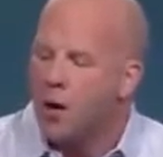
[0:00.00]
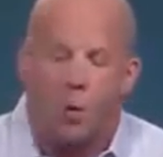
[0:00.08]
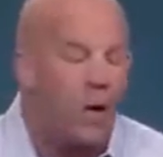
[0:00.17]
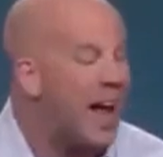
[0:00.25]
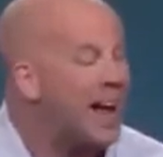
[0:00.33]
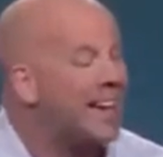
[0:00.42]

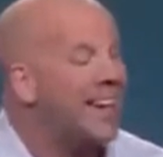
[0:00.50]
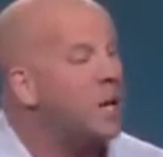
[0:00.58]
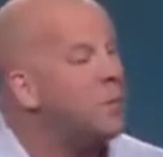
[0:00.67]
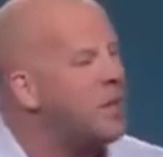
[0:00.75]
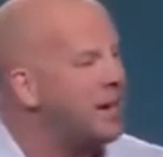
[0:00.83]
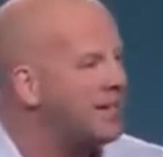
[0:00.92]
when I get
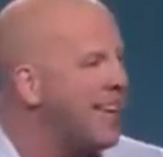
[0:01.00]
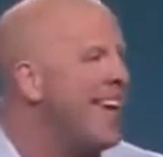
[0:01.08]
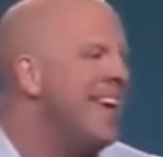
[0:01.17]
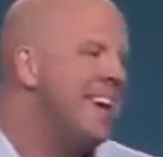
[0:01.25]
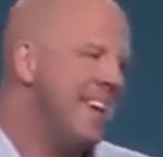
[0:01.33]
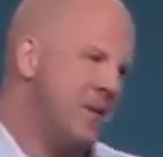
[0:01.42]
a big
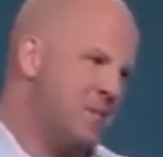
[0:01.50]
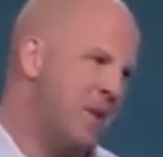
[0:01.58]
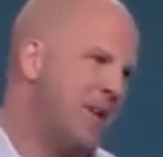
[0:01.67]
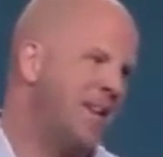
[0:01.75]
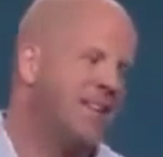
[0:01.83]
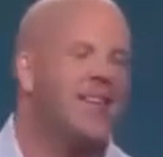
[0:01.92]
team,
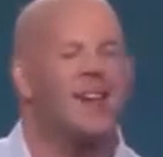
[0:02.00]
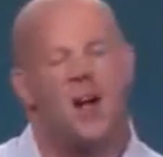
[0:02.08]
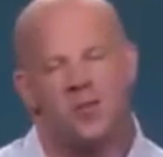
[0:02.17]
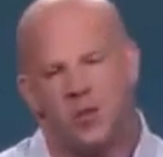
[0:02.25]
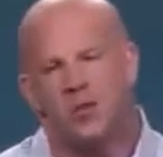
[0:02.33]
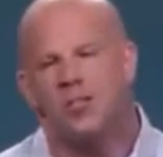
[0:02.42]
then
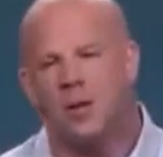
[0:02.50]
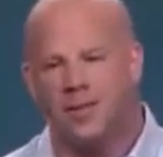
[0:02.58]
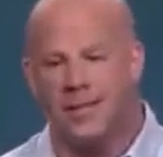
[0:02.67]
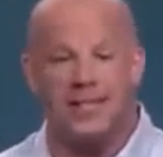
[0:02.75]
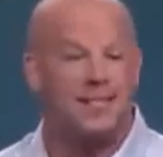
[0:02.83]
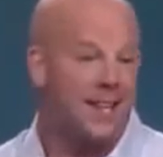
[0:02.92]
I'll do some
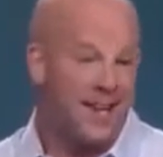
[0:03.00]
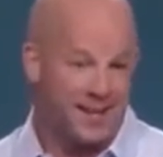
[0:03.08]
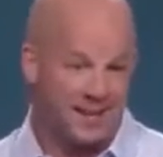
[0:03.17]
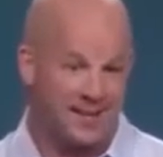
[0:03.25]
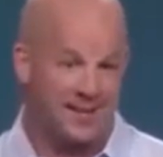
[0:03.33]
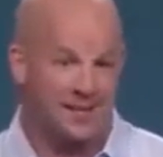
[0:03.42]
of these
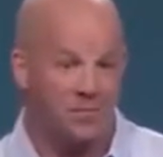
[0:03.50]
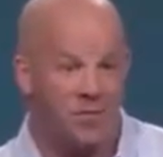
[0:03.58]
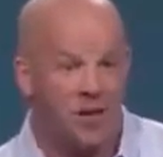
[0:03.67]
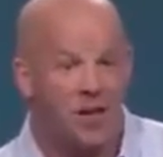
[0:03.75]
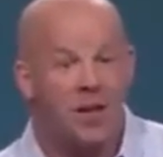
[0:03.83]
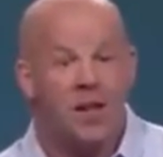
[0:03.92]
things.
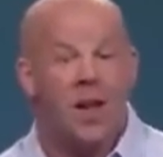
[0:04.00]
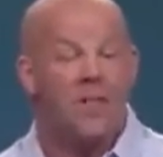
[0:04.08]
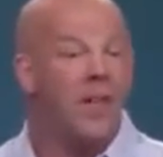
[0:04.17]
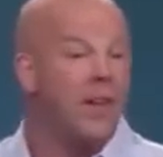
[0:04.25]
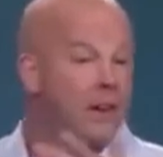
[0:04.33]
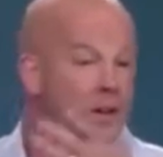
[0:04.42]
And
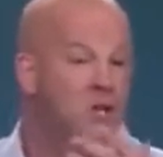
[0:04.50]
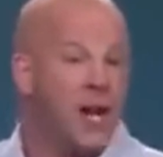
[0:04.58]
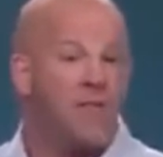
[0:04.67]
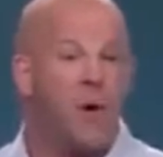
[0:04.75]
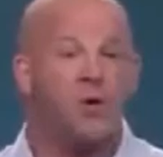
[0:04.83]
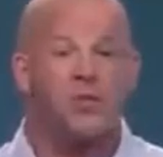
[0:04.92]
then
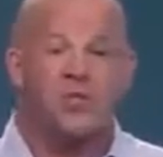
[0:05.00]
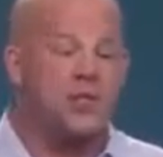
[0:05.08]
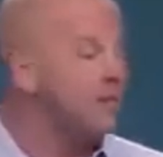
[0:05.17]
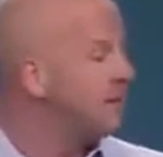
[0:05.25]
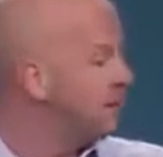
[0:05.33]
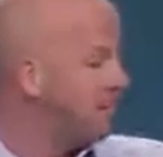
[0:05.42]
Jeff Olson
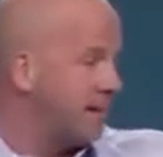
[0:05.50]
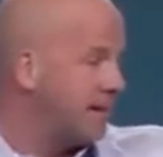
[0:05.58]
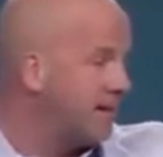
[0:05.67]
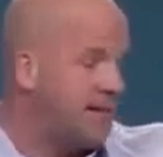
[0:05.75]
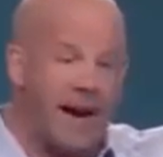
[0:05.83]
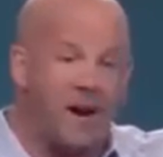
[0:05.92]

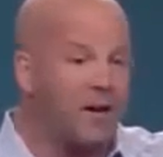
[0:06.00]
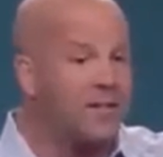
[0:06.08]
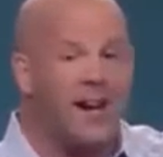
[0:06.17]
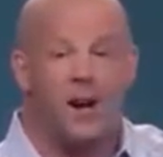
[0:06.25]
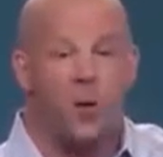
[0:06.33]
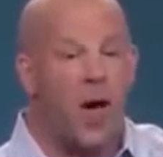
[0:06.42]
said, Darin,
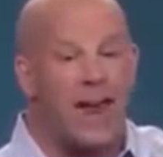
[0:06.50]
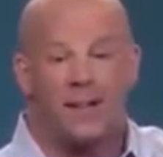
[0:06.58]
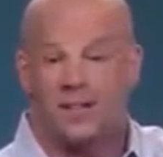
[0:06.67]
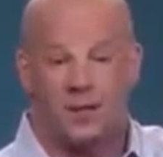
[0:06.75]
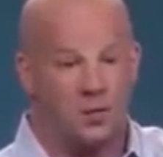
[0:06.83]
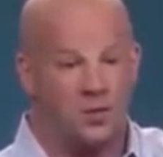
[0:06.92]
terrible
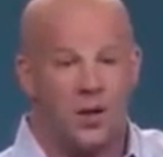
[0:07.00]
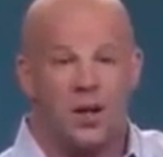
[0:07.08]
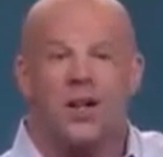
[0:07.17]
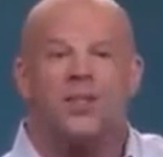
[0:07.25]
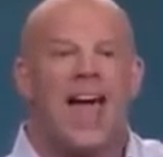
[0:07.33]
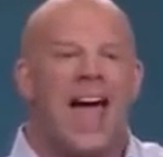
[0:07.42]
attitude.
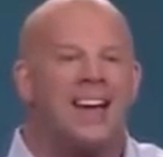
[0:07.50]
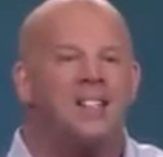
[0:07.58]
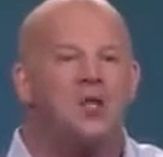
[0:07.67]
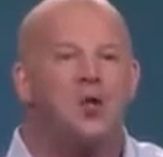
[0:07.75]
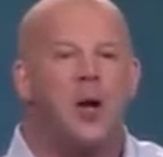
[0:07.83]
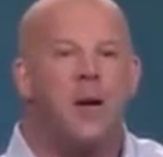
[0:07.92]
The
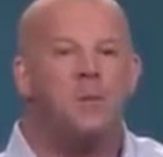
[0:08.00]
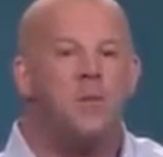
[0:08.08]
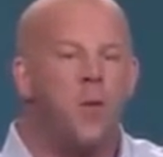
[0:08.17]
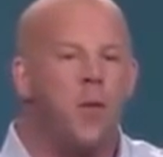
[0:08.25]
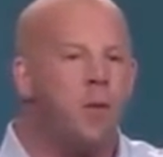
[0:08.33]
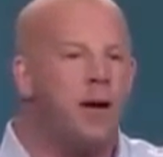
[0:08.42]
attitude comes
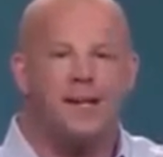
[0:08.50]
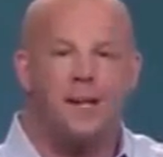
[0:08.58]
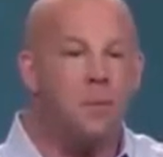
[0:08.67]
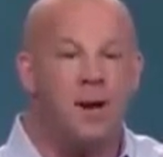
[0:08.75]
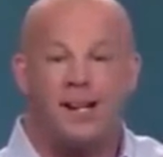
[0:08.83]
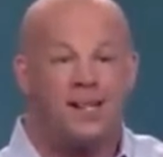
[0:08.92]
before the money
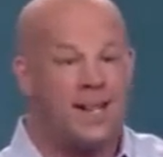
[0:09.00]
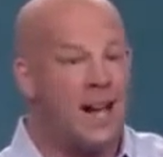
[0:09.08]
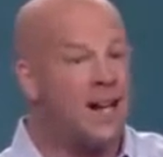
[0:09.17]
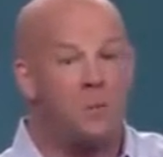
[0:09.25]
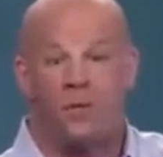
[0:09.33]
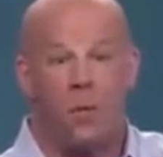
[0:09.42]
does
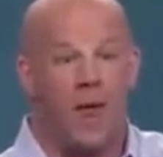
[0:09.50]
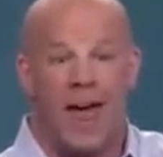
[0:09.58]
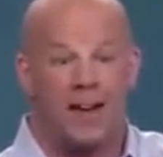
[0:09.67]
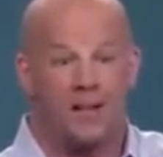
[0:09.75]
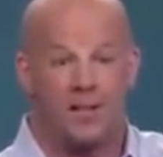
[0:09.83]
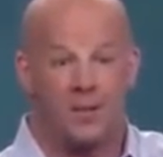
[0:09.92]
not come before the
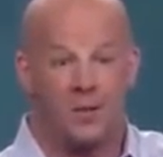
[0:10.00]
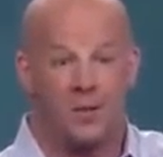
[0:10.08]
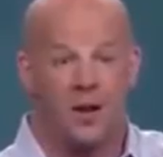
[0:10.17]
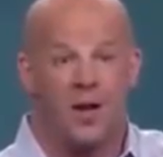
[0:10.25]
attitude.